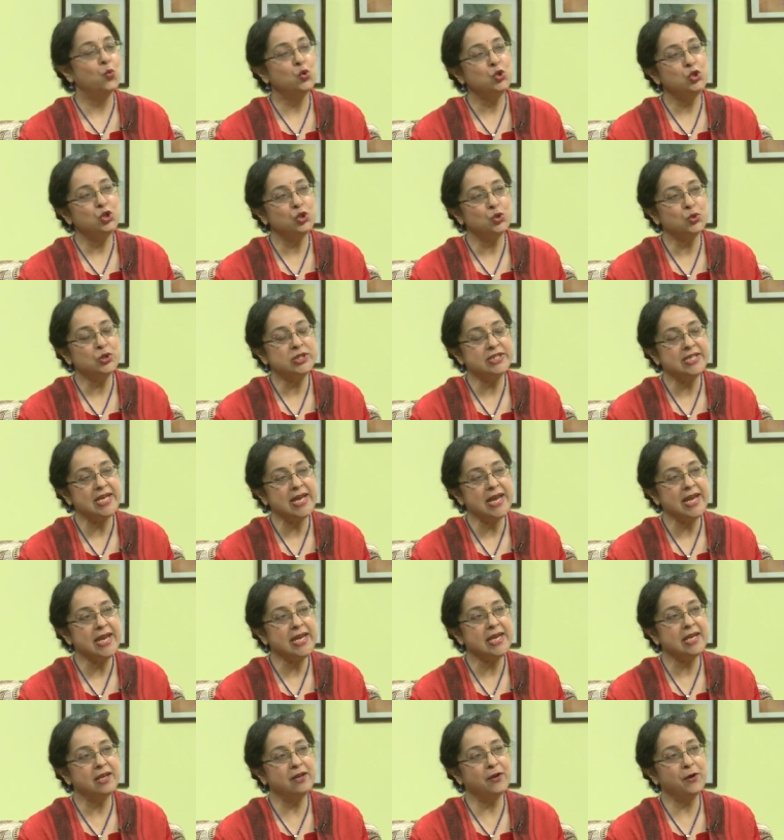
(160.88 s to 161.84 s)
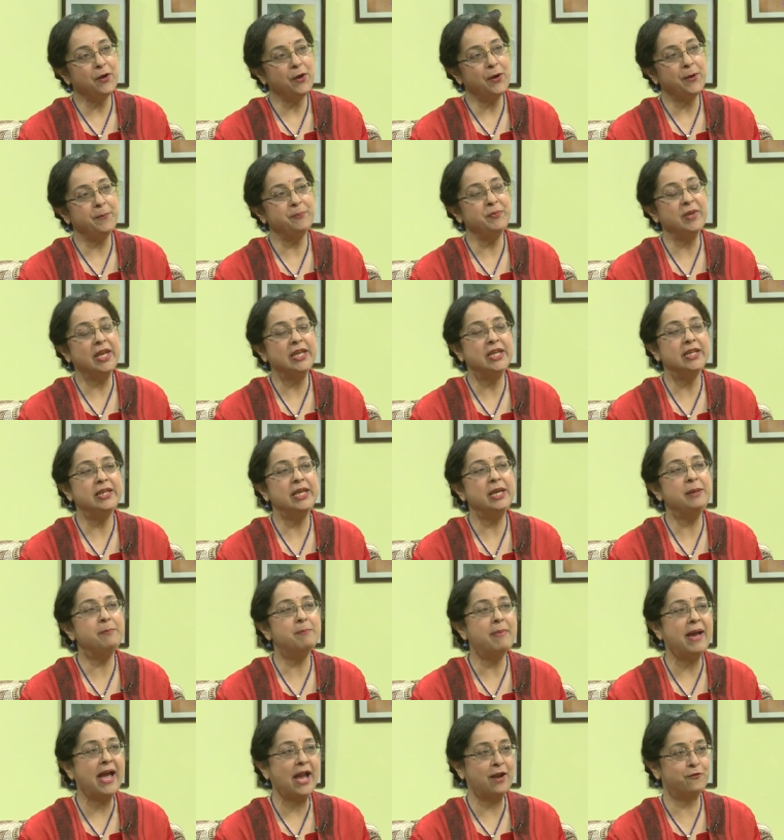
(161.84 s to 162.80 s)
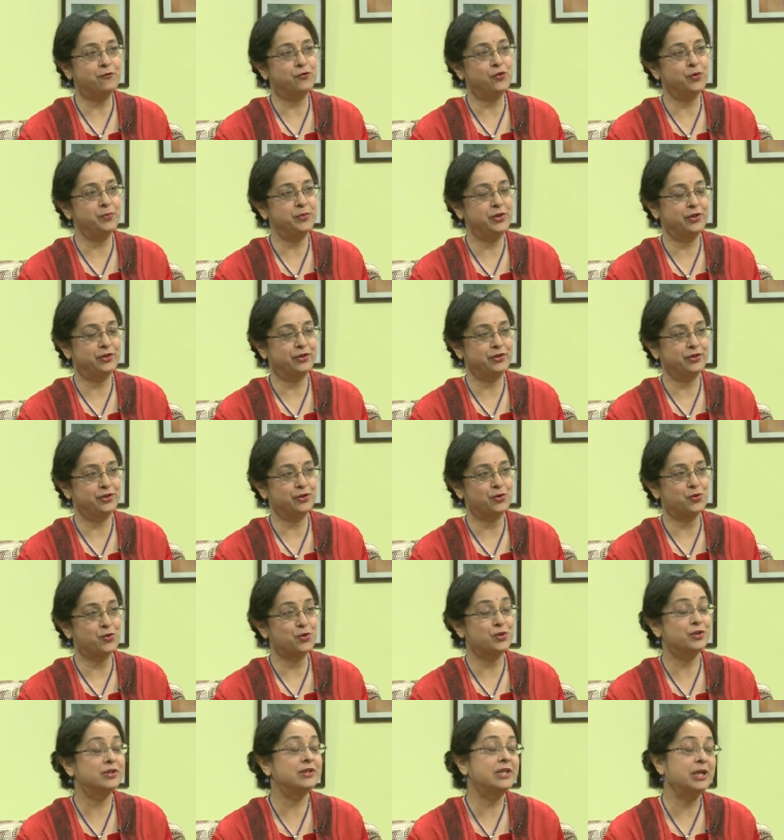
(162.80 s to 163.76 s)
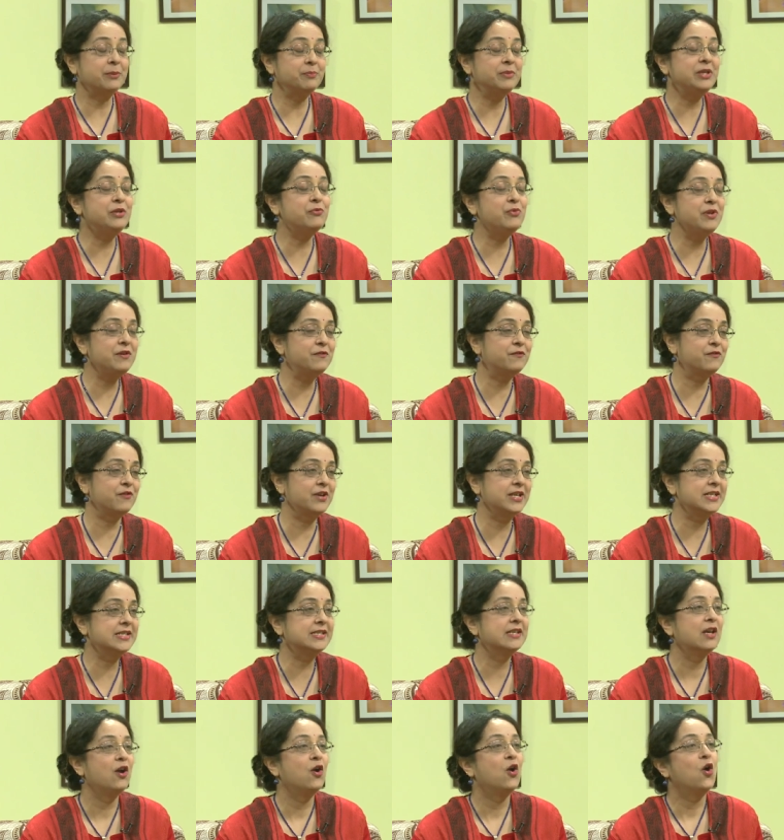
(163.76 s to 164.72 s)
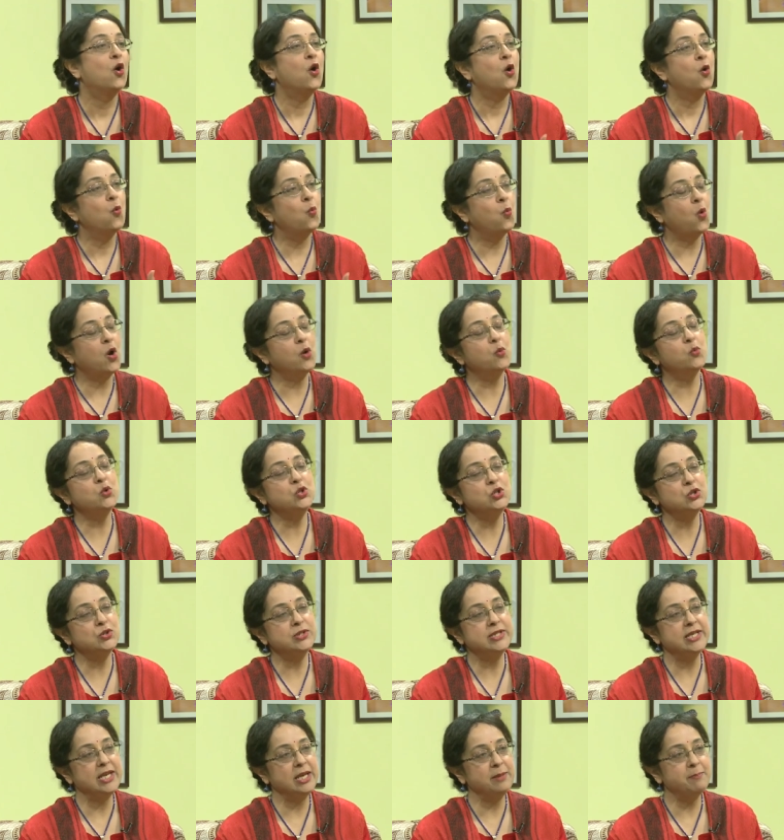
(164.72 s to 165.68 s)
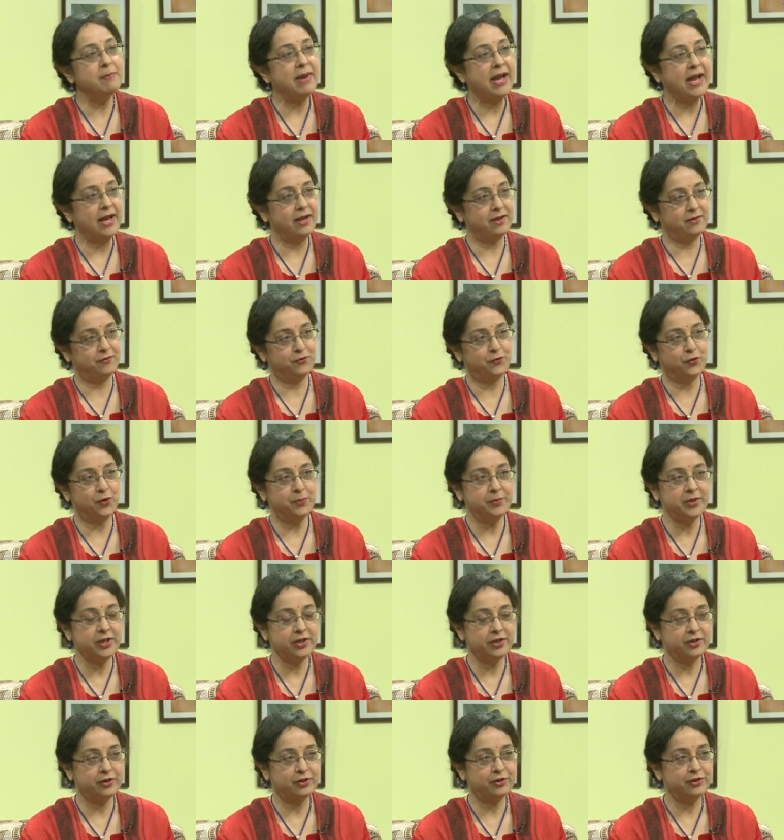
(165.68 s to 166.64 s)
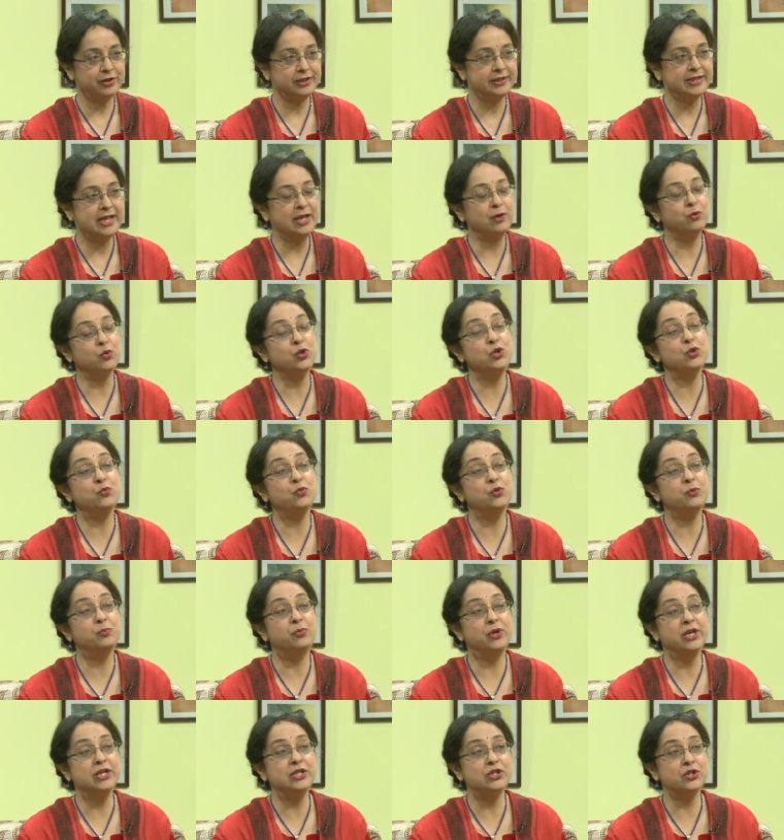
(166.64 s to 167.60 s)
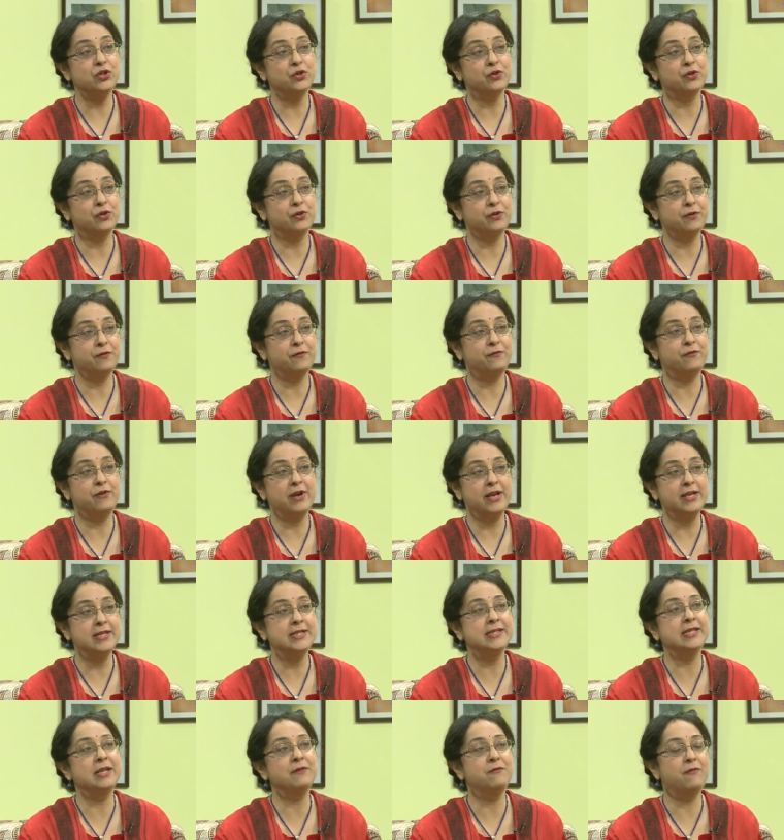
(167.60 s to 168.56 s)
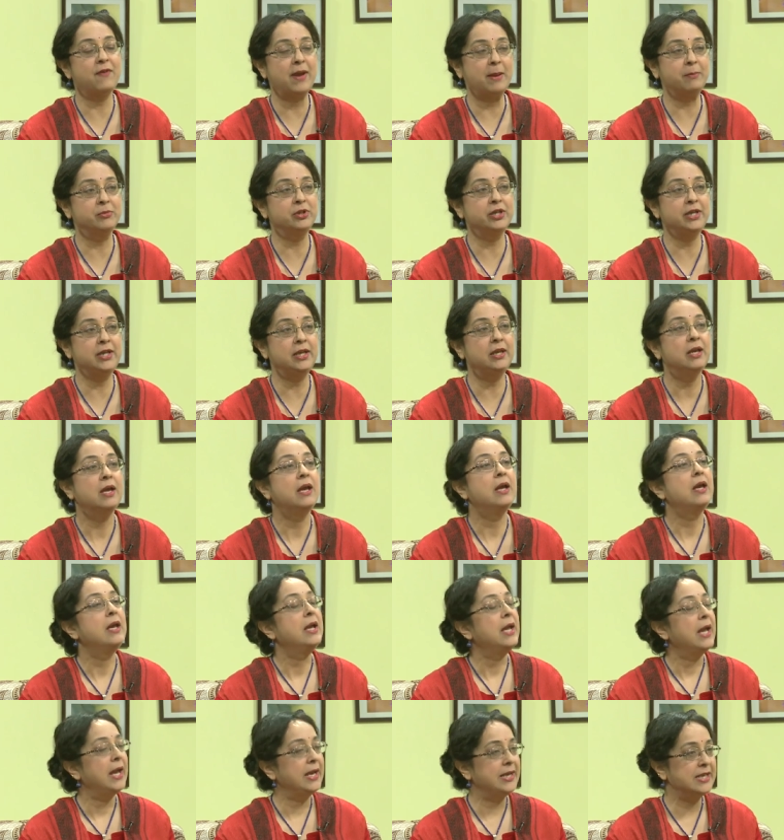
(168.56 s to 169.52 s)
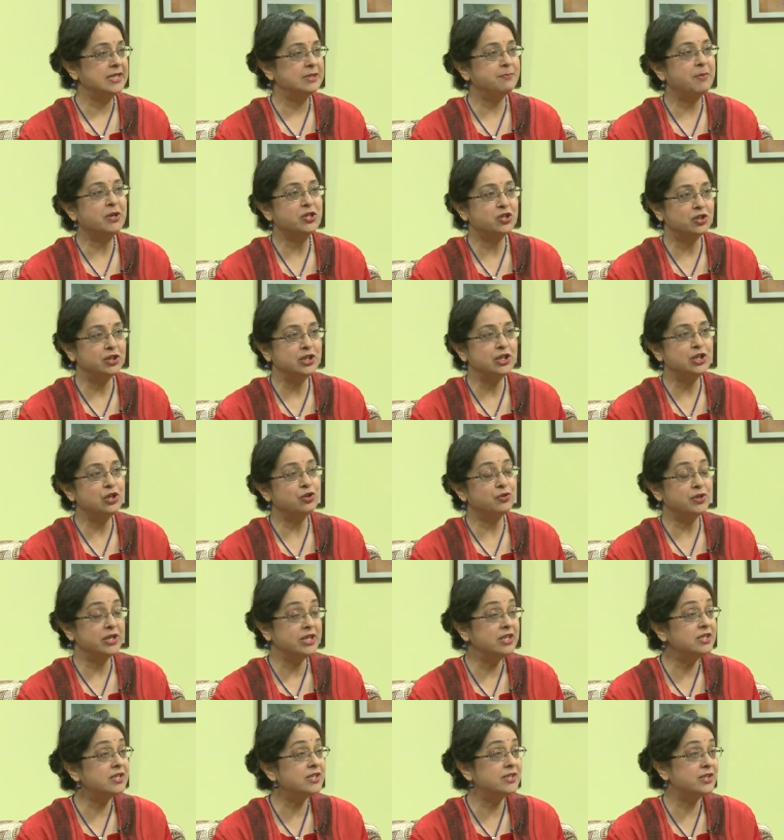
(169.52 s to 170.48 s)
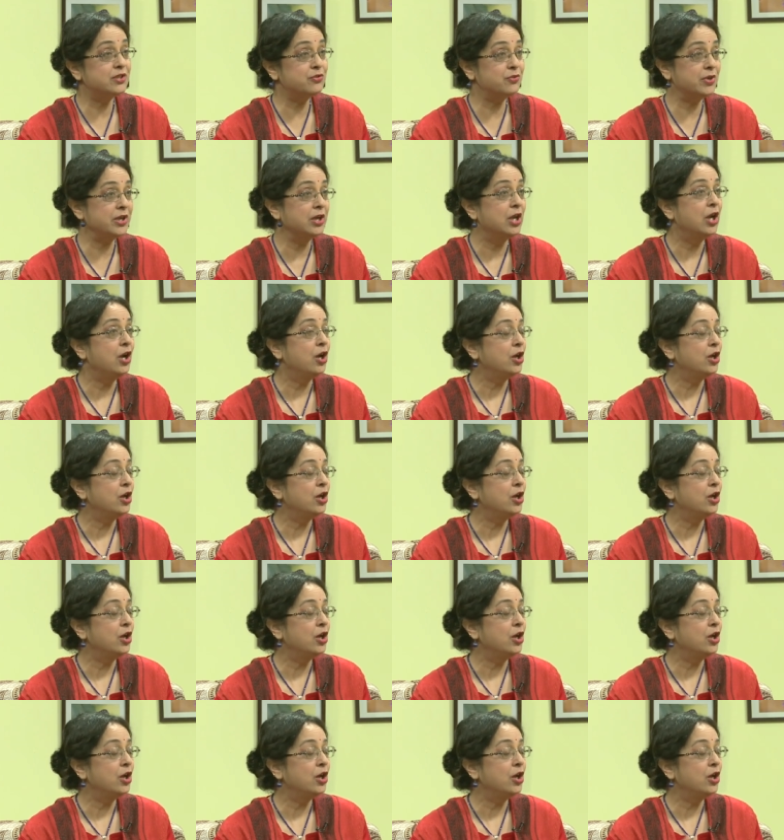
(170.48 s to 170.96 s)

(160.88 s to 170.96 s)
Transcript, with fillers: would you take um, anything back from here? Or let me rephrase, mm-hmm. what would you take back from here that you would bring to your friends and family and especially to your industry.